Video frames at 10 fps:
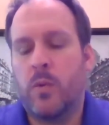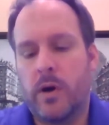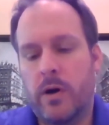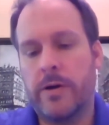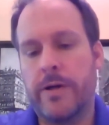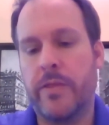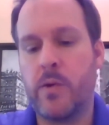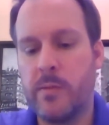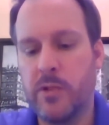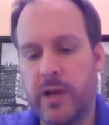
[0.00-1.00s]
Well, the
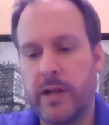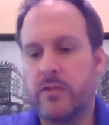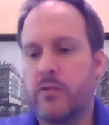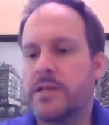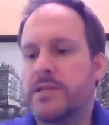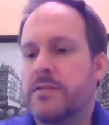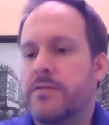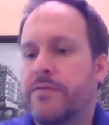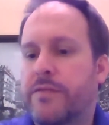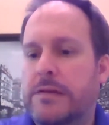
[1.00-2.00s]
way I'm looking at the rest
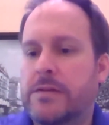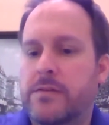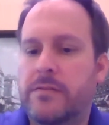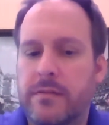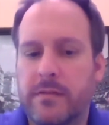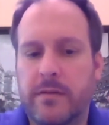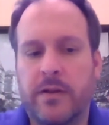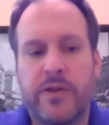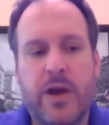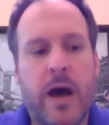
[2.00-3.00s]
of, you
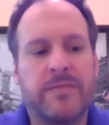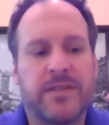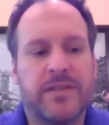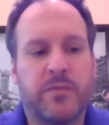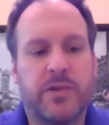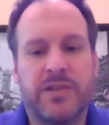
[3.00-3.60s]
know, the offseason,